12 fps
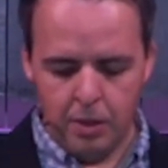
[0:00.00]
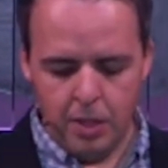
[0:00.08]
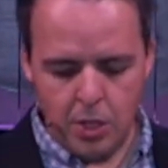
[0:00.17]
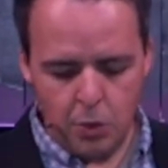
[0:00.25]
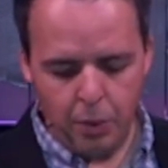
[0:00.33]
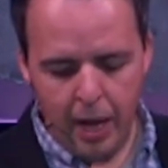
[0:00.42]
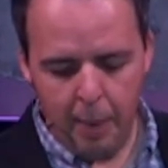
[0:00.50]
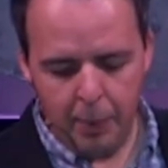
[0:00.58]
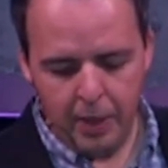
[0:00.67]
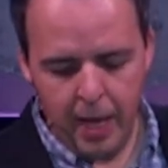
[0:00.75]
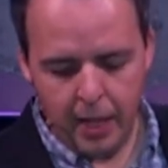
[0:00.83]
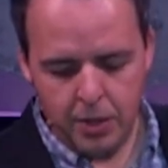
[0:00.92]
This is what
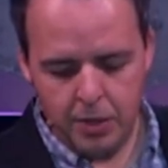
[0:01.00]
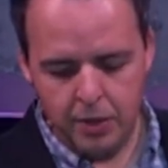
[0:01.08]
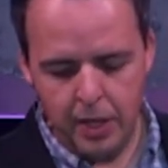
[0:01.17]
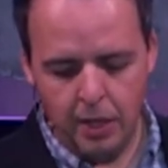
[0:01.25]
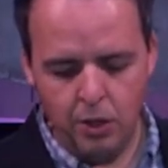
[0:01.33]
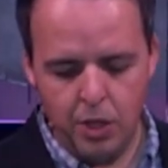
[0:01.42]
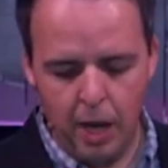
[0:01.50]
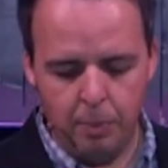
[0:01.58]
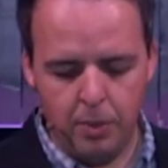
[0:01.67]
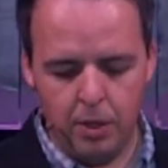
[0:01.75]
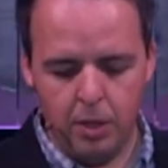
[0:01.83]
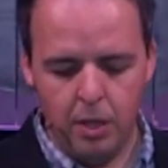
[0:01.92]
happened next. Daniel
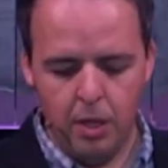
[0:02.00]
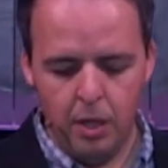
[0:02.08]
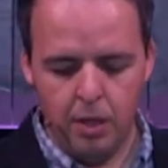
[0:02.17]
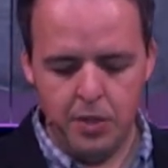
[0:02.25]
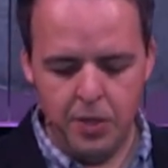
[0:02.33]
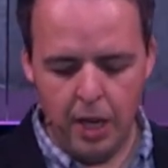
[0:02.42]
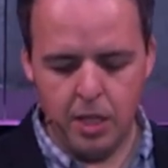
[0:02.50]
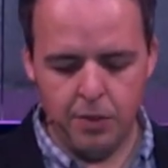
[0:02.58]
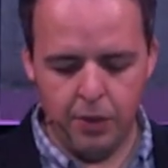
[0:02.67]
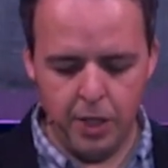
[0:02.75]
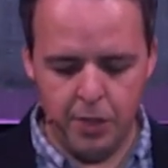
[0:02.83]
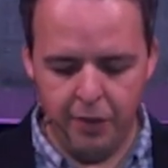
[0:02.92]
chapter 6, verse